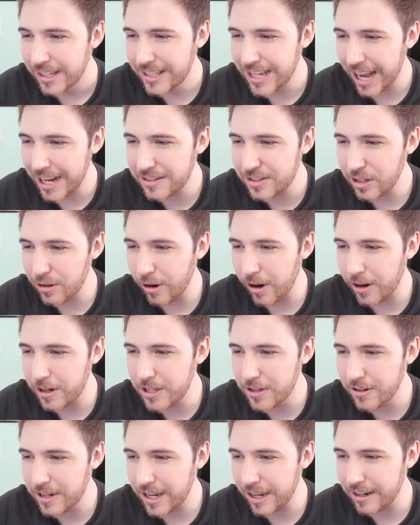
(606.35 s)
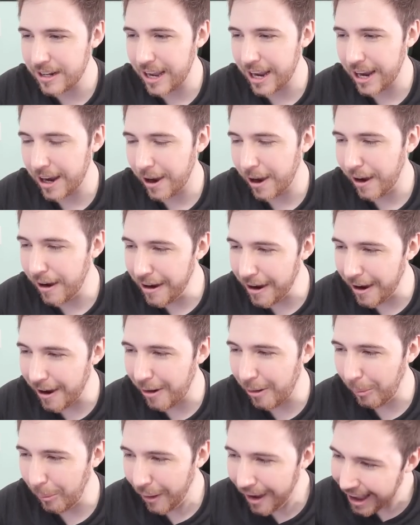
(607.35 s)
Yato or Yukine?
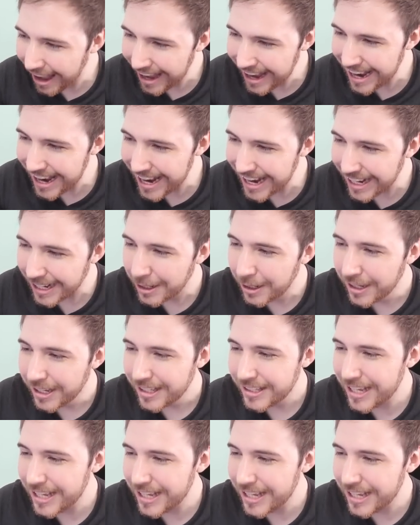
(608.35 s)
Oh, what?